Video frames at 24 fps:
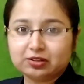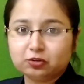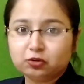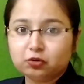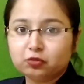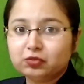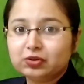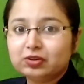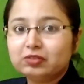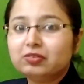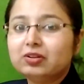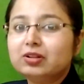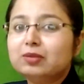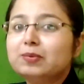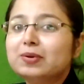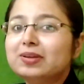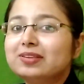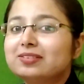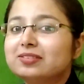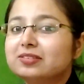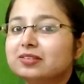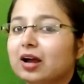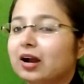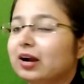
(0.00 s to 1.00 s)
So, we will be
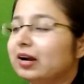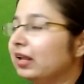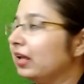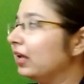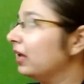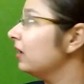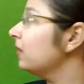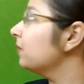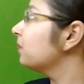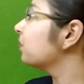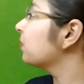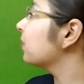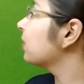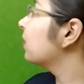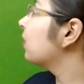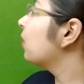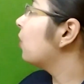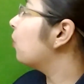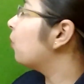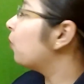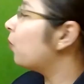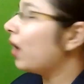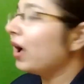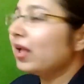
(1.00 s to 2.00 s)
studying
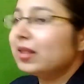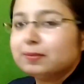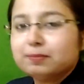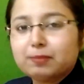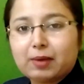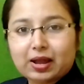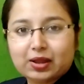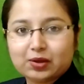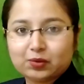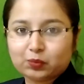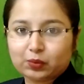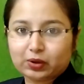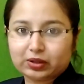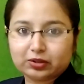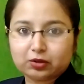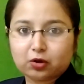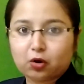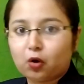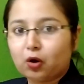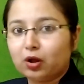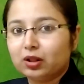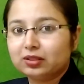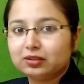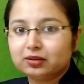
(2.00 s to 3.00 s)
one by one
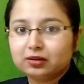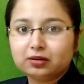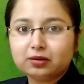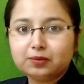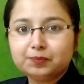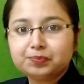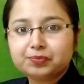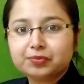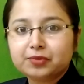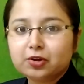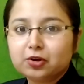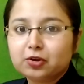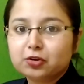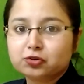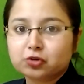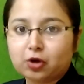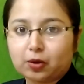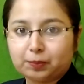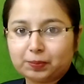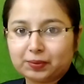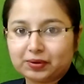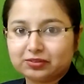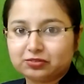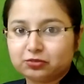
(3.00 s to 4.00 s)
all the
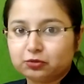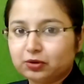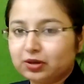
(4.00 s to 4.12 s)
topics.